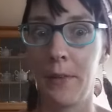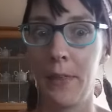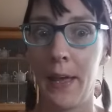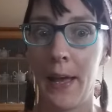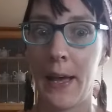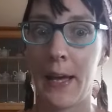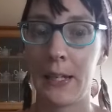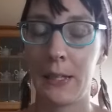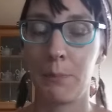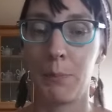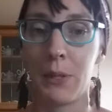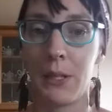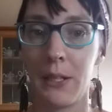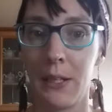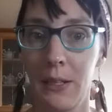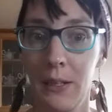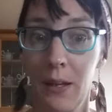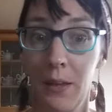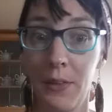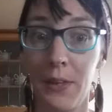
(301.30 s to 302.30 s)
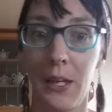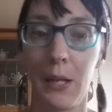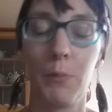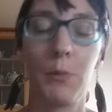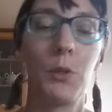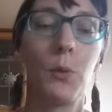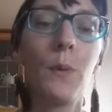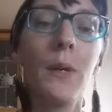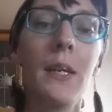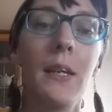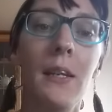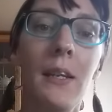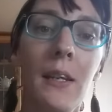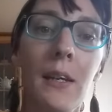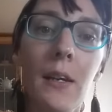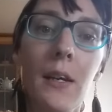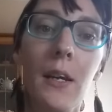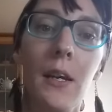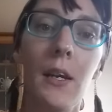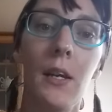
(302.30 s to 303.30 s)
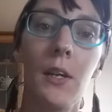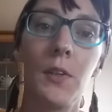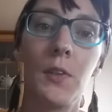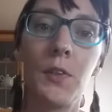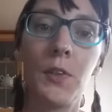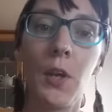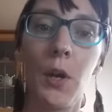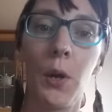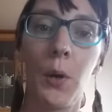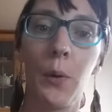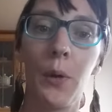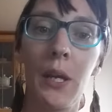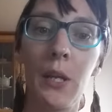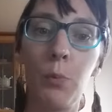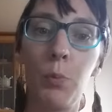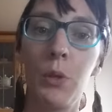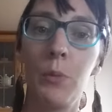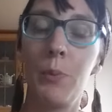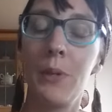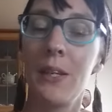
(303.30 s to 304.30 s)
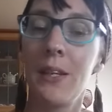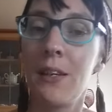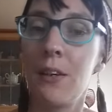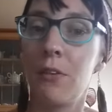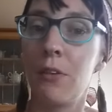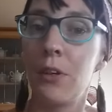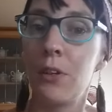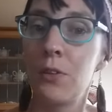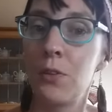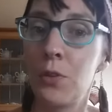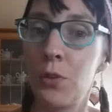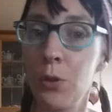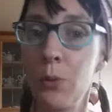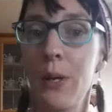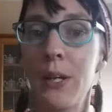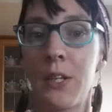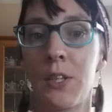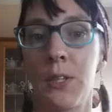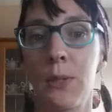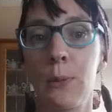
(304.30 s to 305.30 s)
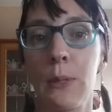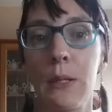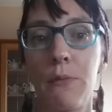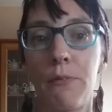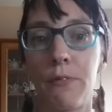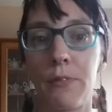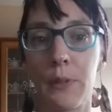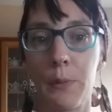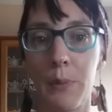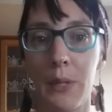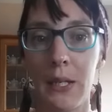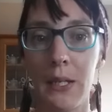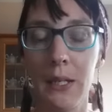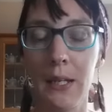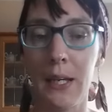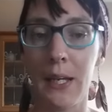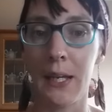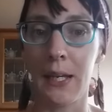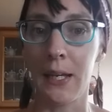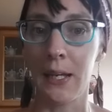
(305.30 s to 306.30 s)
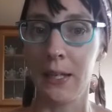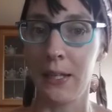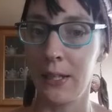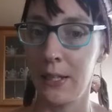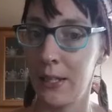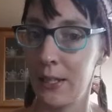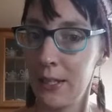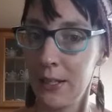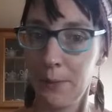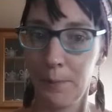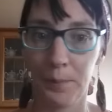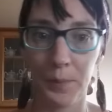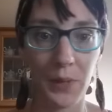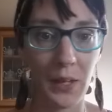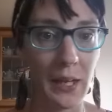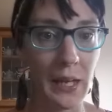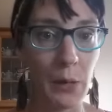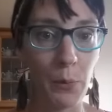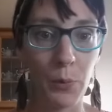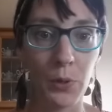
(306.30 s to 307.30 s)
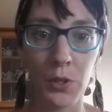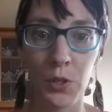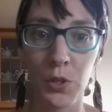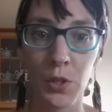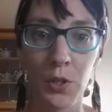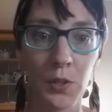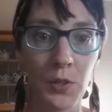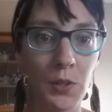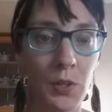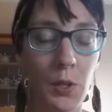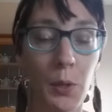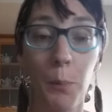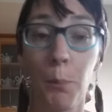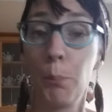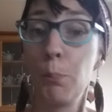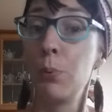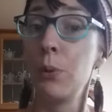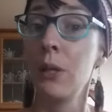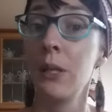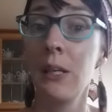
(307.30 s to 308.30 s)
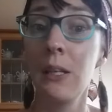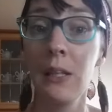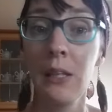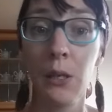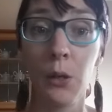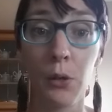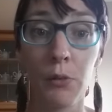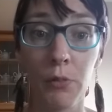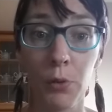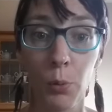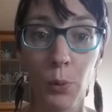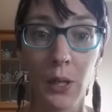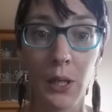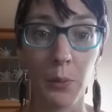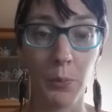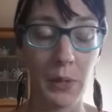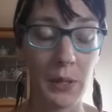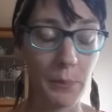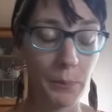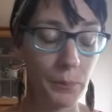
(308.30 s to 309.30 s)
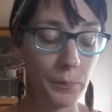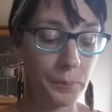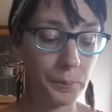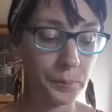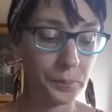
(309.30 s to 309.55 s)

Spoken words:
or that, but nothing in between. So it would be too extreme for me, and it would just completely overwhelm me.